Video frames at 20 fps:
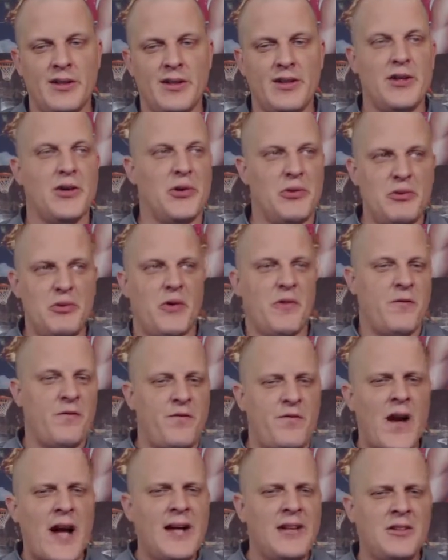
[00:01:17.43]
You know, you're
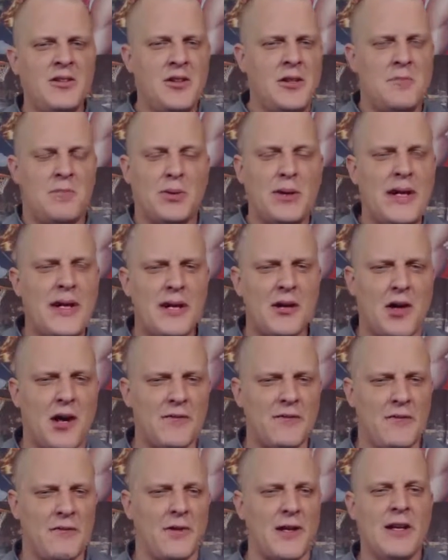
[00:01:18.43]
finally playing
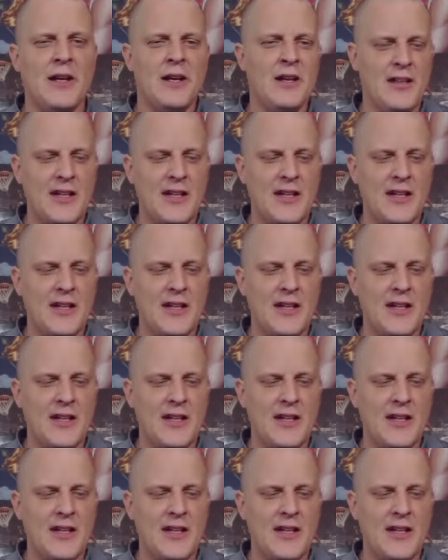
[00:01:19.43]
off of it.